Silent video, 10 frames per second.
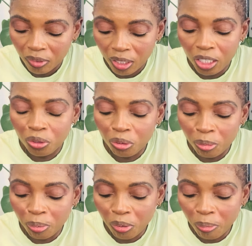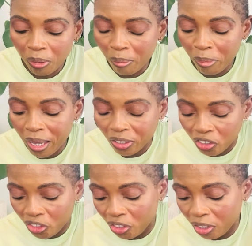It will proper
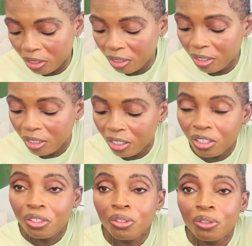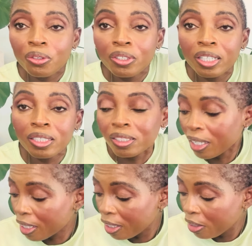match, you know,
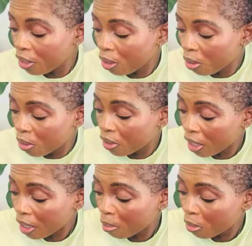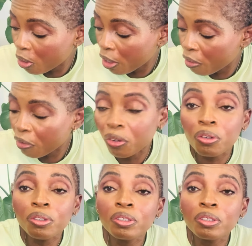exactly the look that I'm going for.